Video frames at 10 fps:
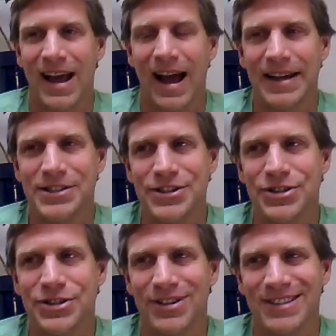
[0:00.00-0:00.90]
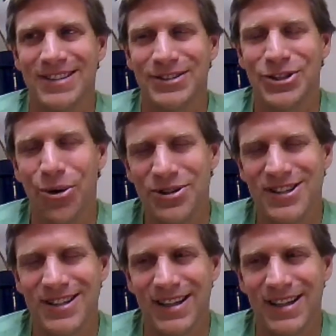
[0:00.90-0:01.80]
I just don't
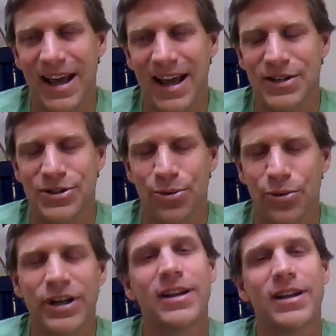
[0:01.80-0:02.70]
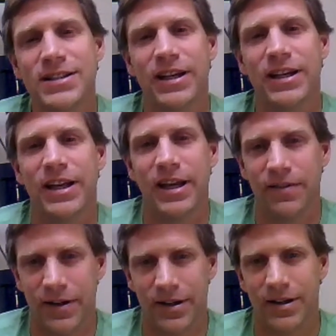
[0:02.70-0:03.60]
see it as realistic
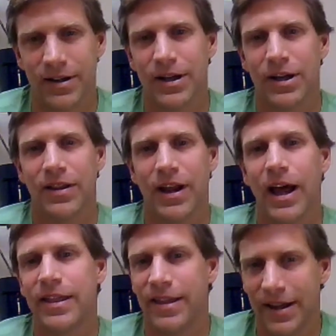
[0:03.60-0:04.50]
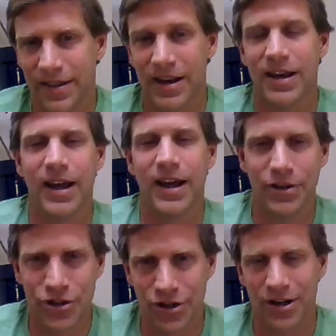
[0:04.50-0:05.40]
given that I think the
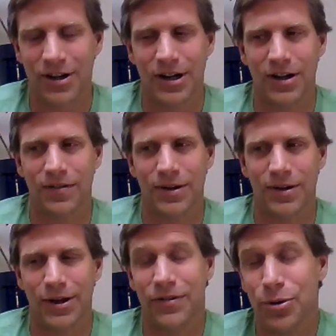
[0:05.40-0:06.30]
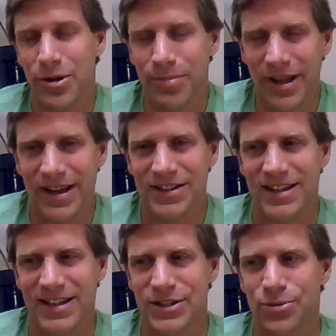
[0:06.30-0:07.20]
nature of a of human being
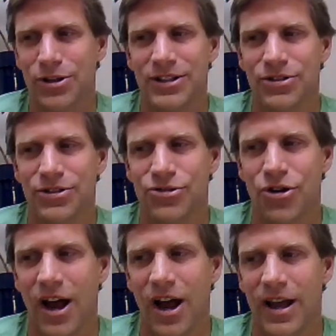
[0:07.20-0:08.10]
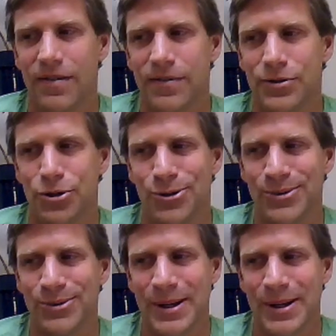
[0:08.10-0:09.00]
is is really to strive
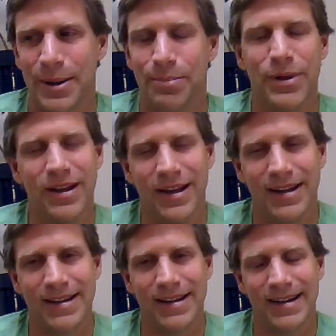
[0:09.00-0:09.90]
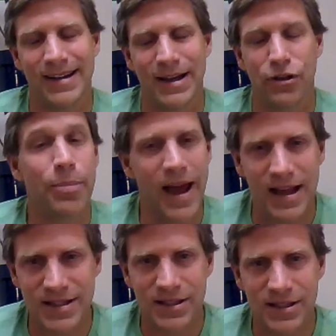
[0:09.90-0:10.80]
to be uh, the
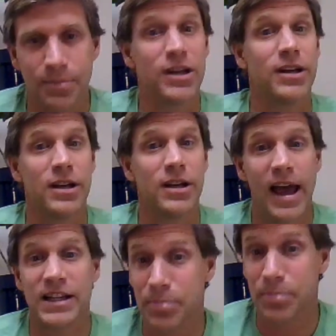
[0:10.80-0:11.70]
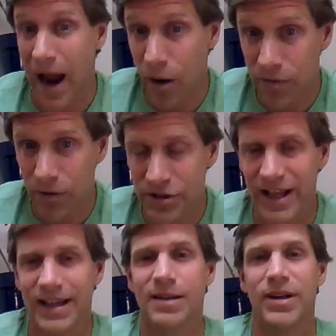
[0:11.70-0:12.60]
best, to be as powerful as
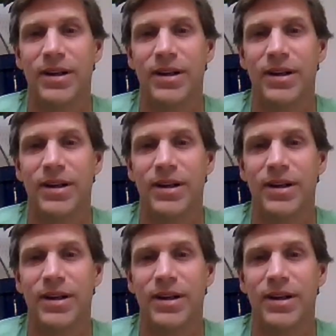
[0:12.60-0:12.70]
they can